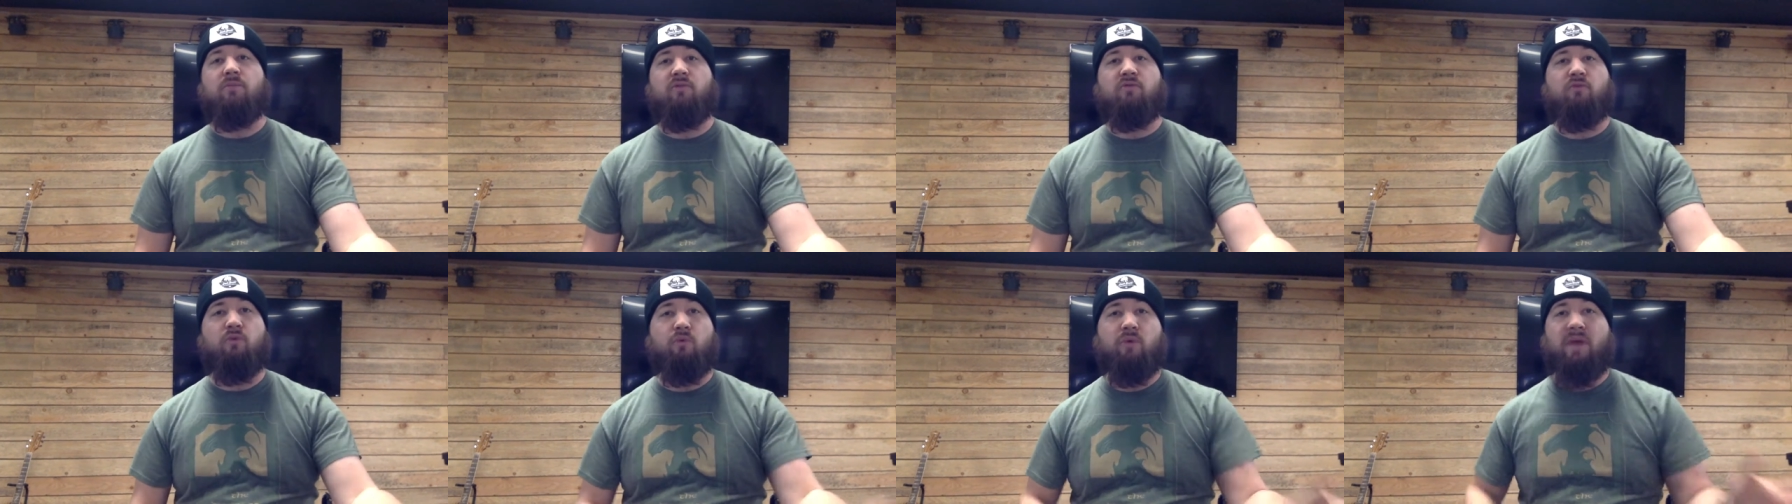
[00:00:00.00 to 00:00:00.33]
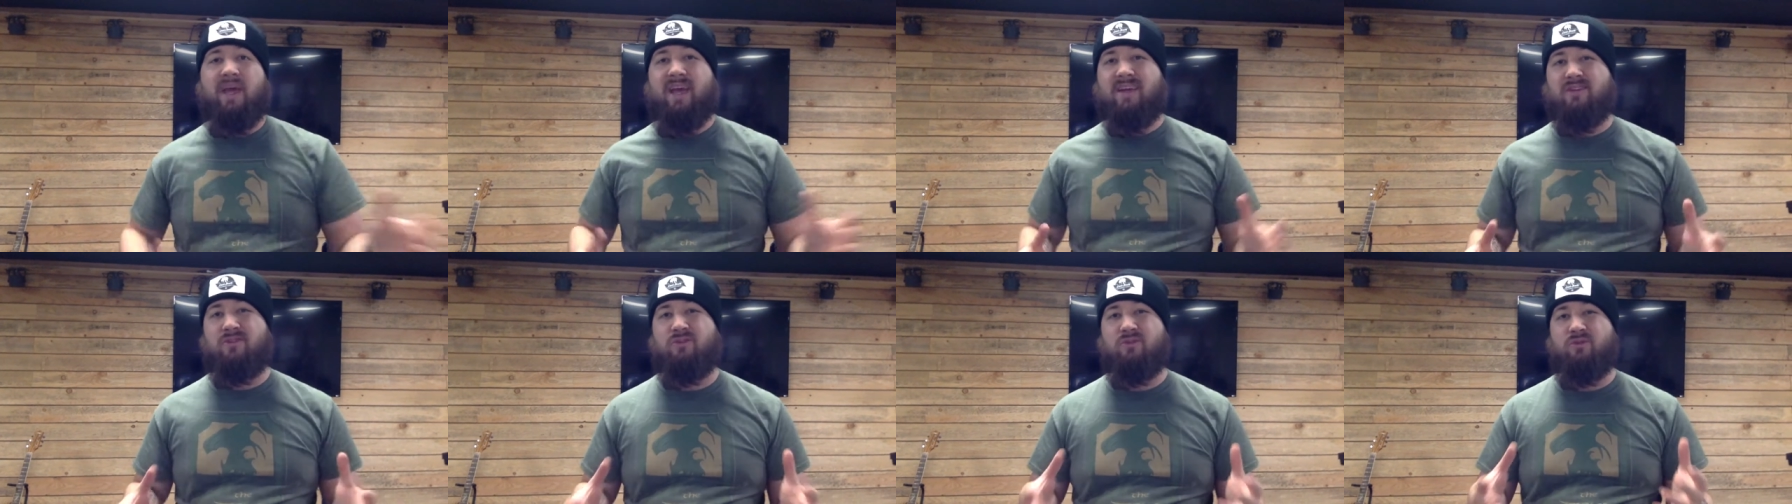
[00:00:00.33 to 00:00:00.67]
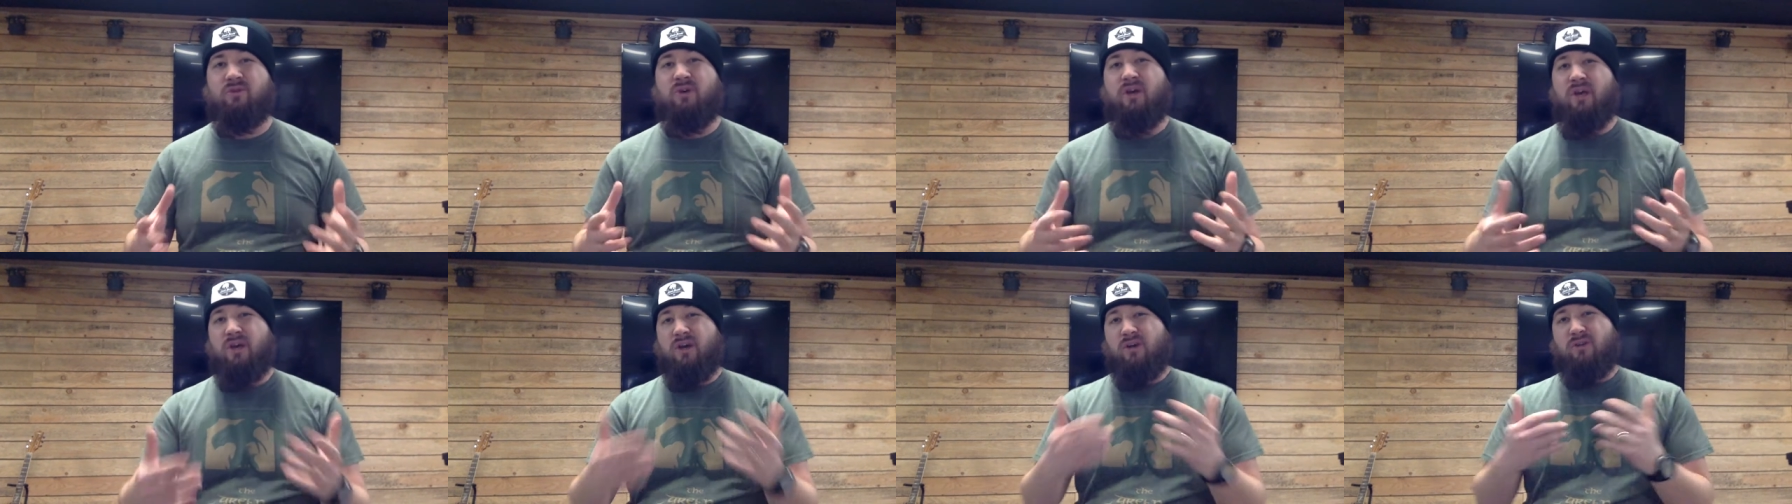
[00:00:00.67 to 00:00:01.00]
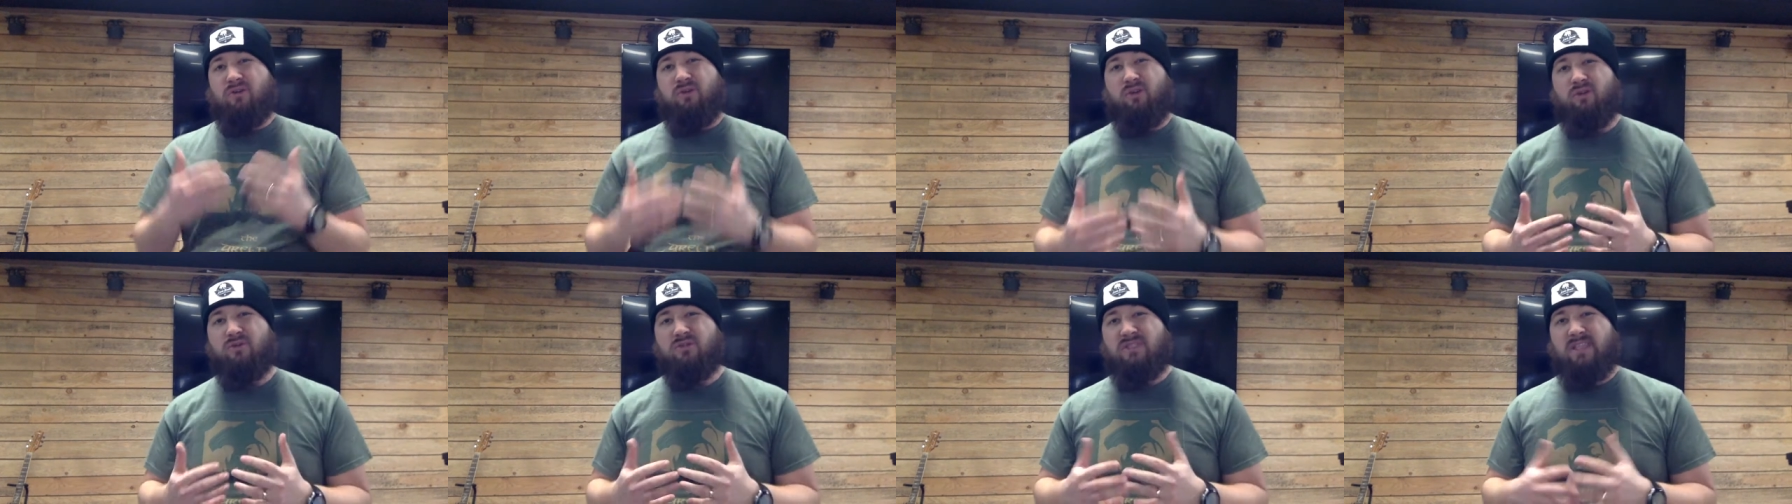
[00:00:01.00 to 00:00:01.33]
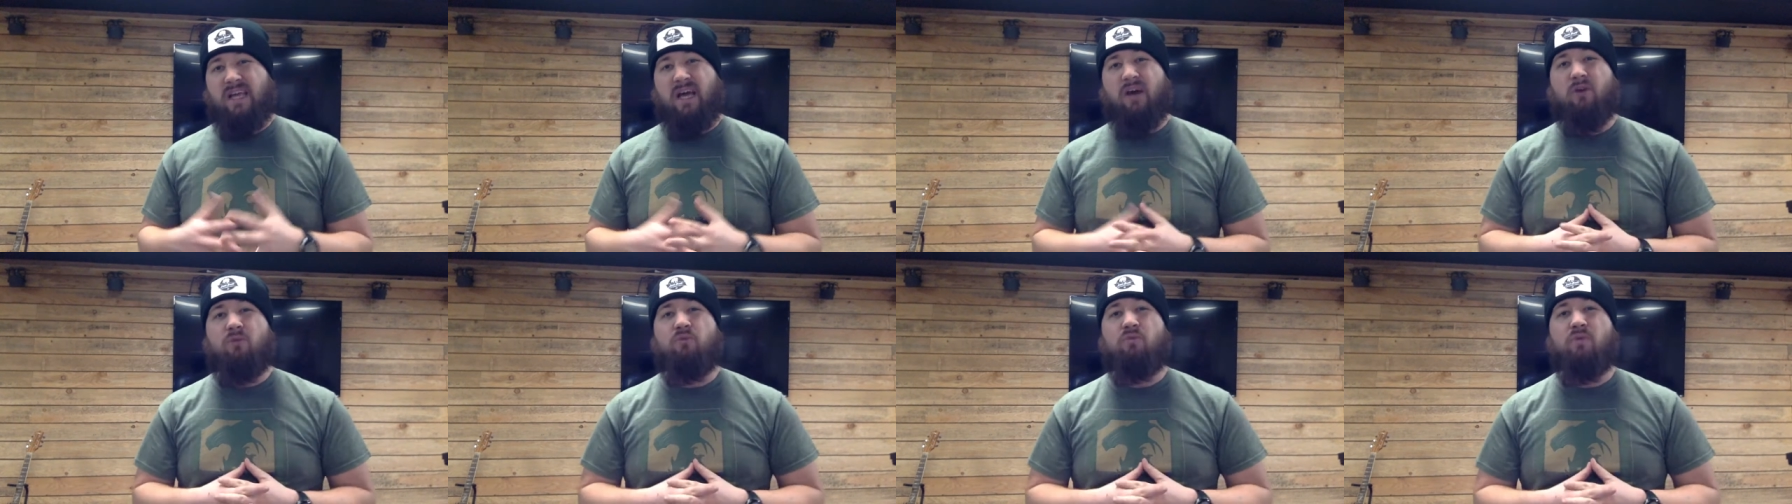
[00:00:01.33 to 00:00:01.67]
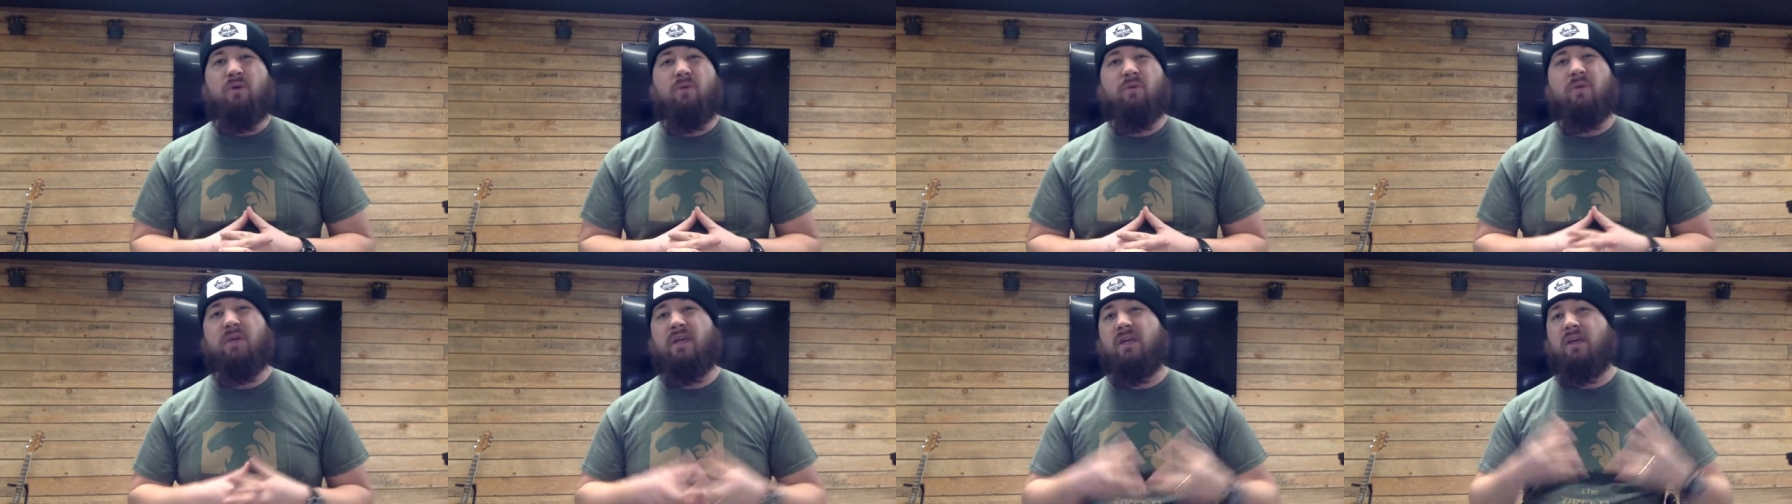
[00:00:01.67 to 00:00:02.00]
before we had to close down,
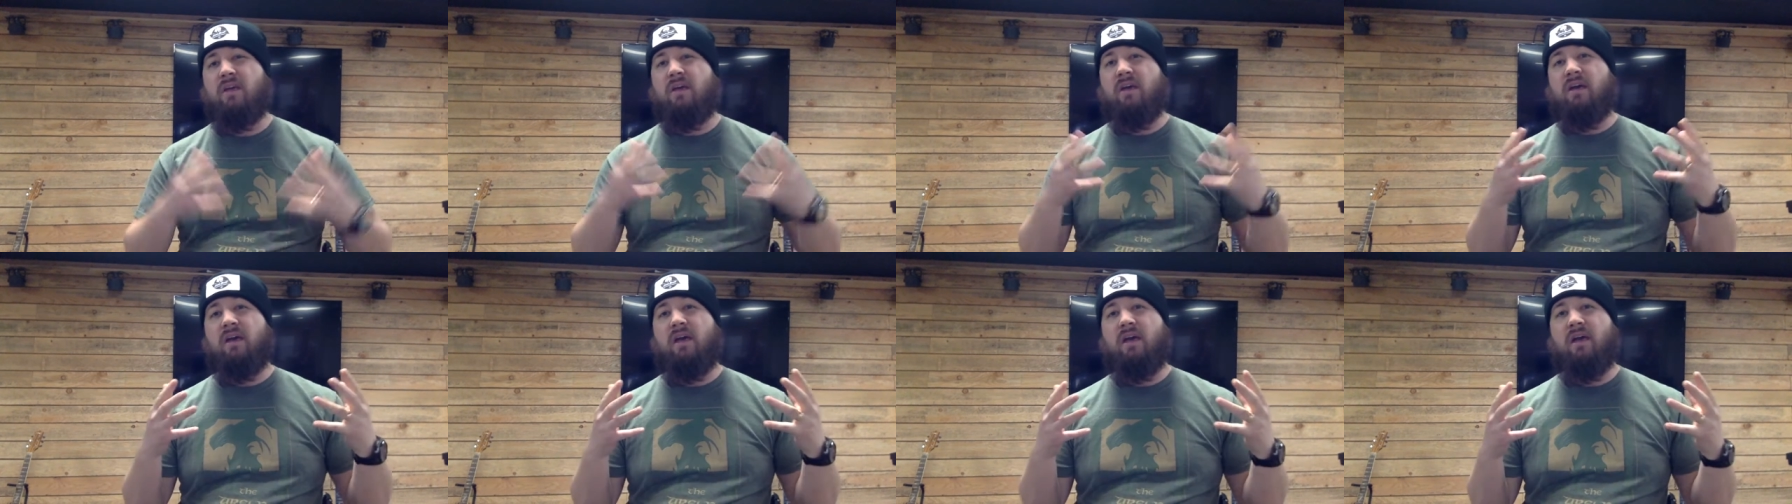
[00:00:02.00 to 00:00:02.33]
what we